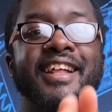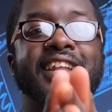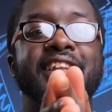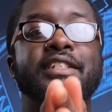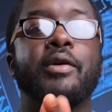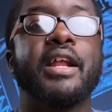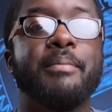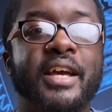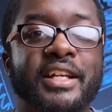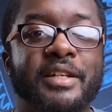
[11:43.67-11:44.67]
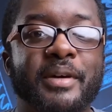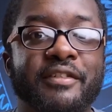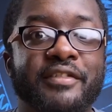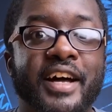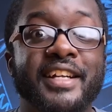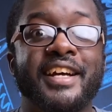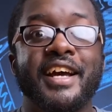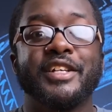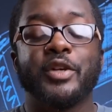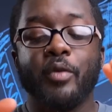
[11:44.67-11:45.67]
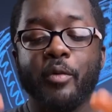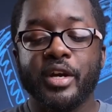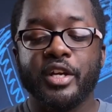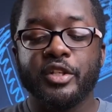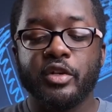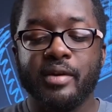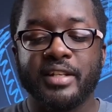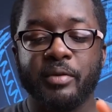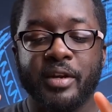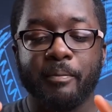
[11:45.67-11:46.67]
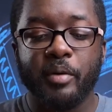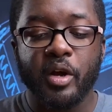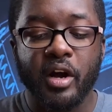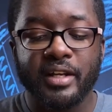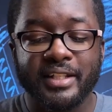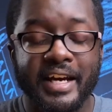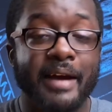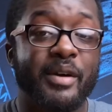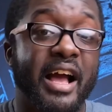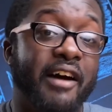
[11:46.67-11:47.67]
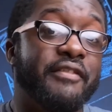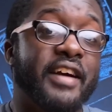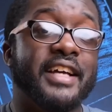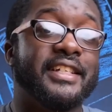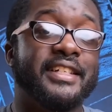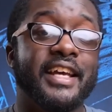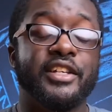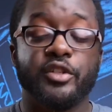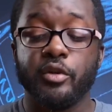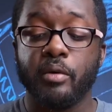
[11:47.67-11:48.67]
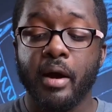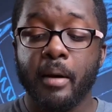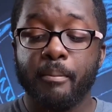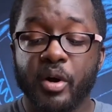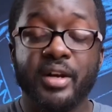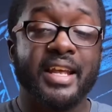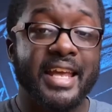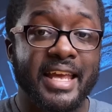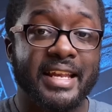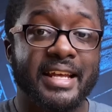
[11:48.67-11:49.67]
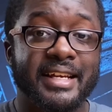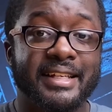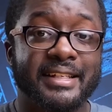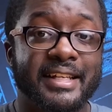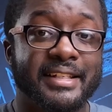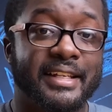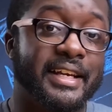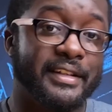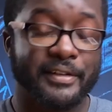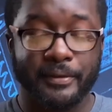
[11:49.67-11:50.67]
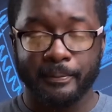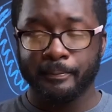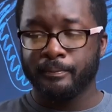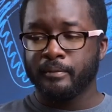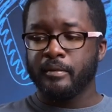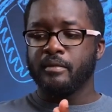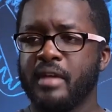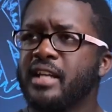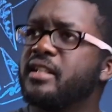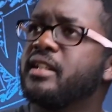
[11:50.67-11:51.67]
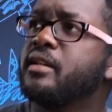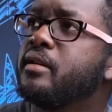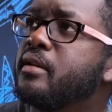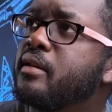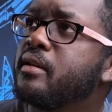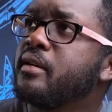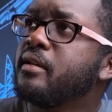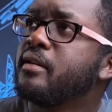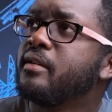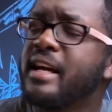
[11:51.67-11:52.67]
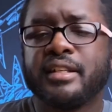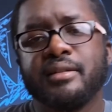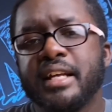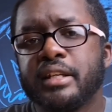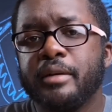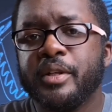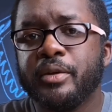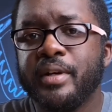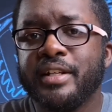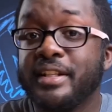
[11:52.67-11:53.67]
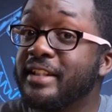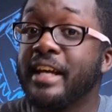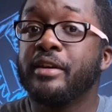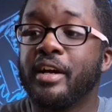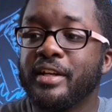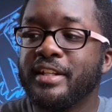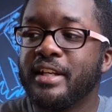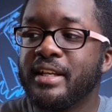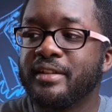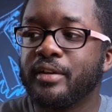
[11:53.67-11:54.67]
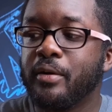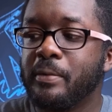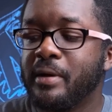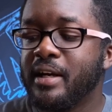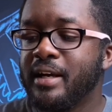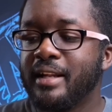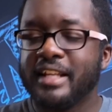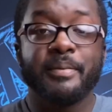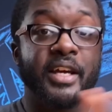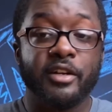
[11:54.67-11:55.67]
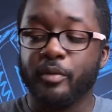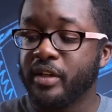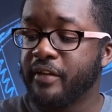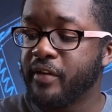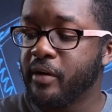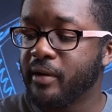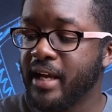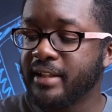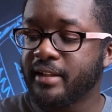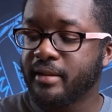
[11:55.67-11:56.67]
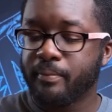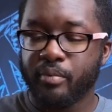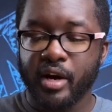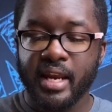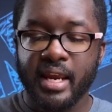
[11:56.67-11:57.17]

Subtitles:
let's go ahead and make it a little bit of fun. So what we're gonna do is we're gonna put on the timer how fast it takes to put in this lens. Actually, that's gonna be too easy because I know how easy it is. So let's make it a little more difficult. Let's bring